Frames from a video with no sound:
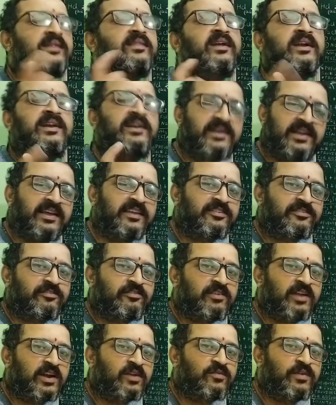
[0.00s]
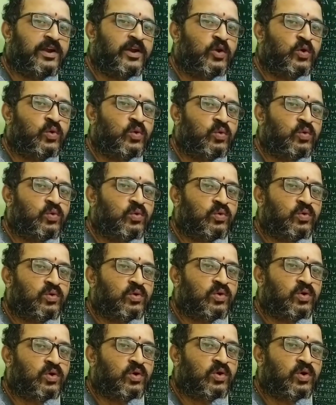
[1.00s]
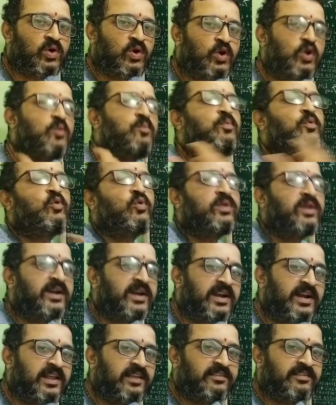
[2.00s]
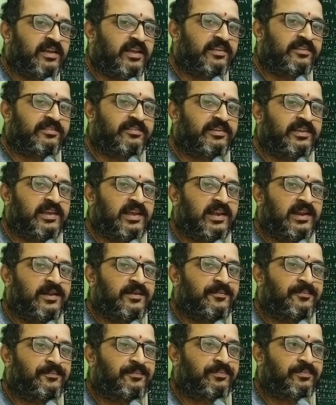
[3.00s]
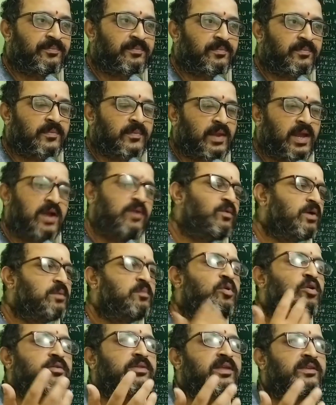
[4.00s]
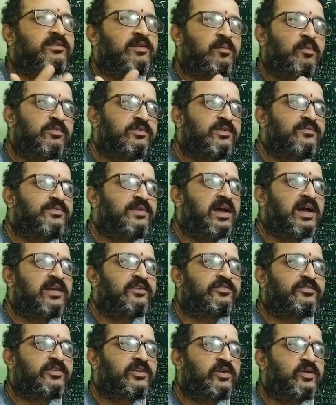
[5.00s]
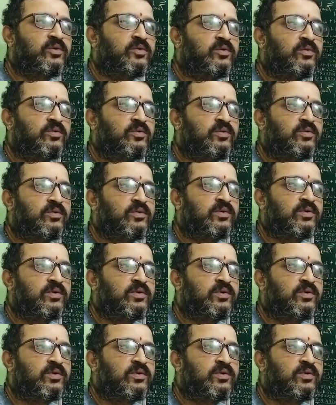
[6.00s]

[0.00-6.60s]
are the tests that we do to prove that it is HCl? And one more thing, suppose if they ask you,